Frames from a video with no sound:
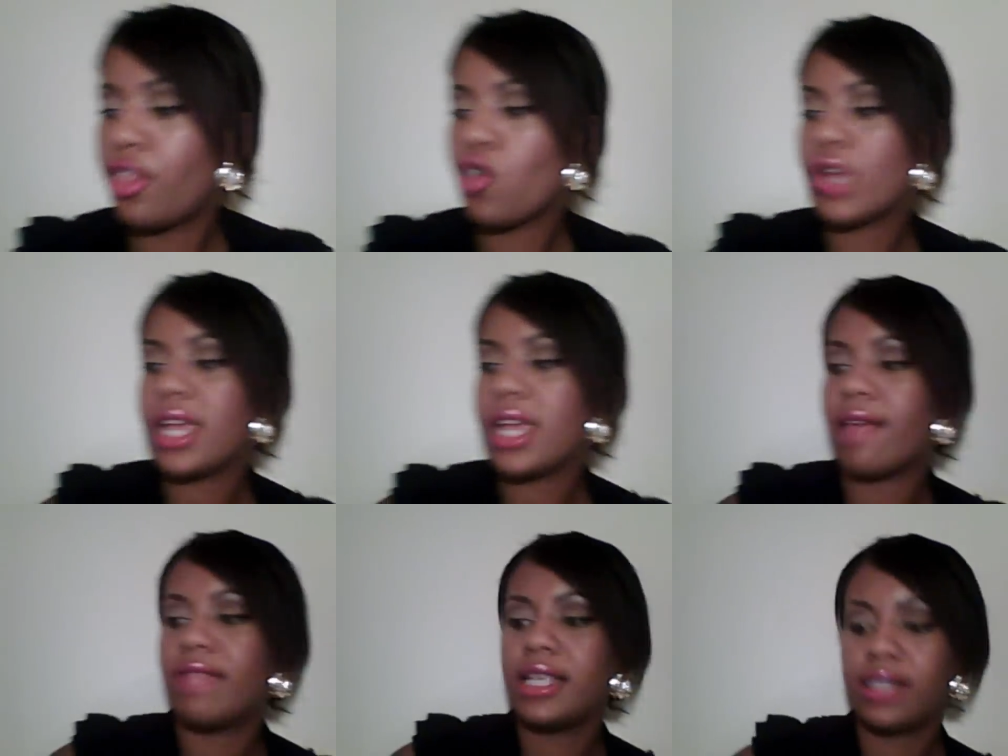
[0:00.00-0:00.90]
three
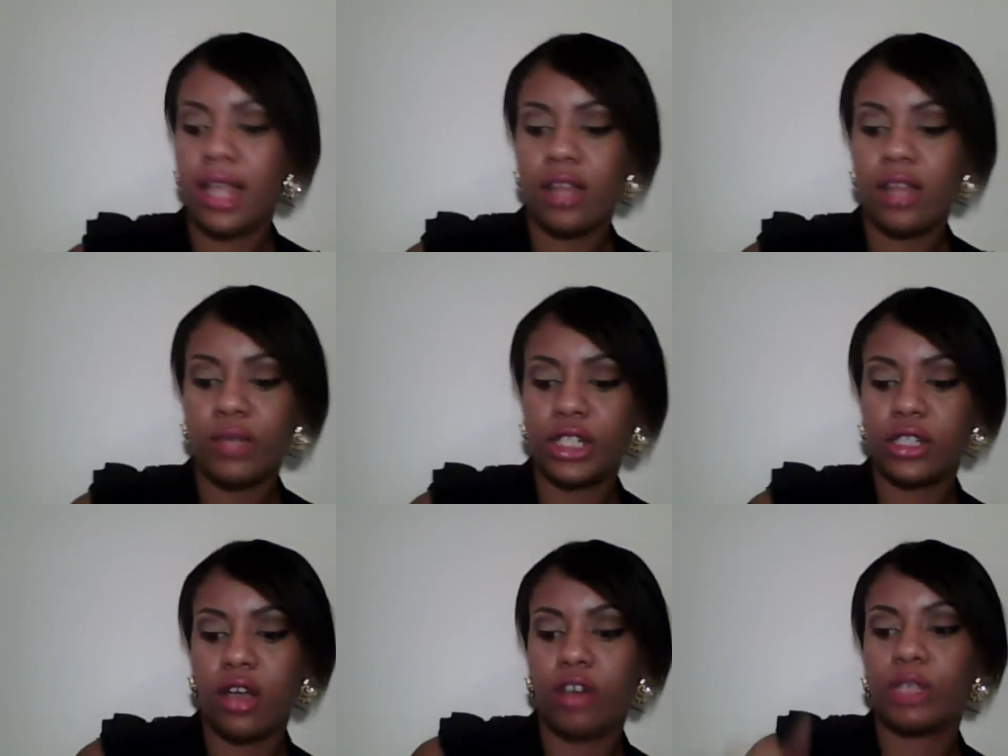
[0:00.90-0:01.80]
of this color, which is
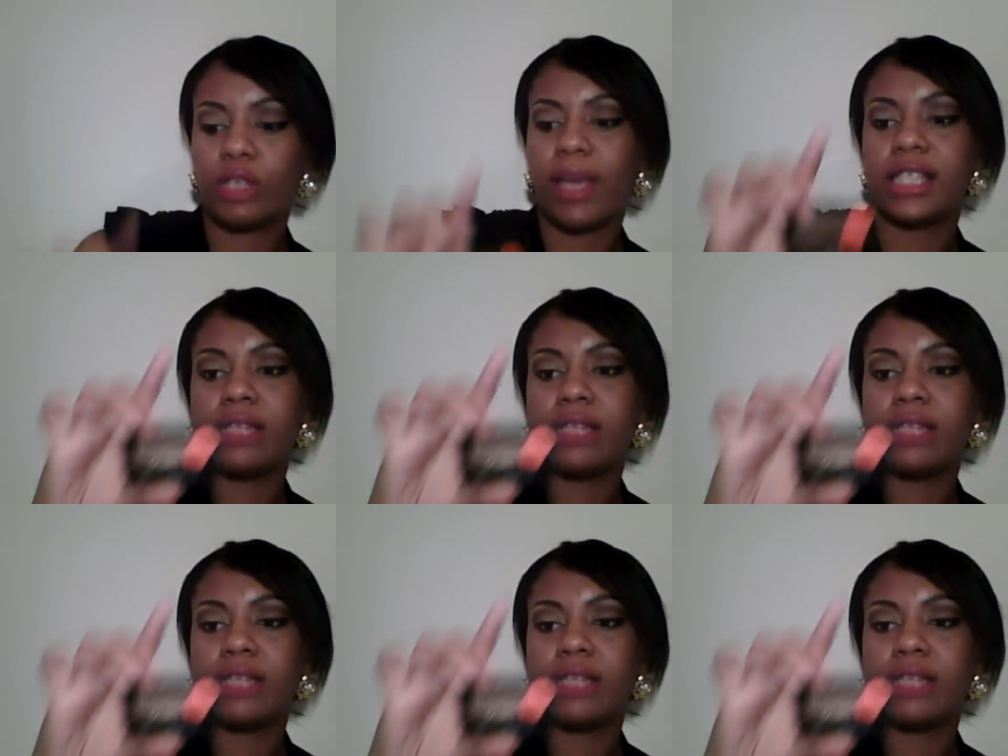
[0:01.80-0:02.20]
called Spicy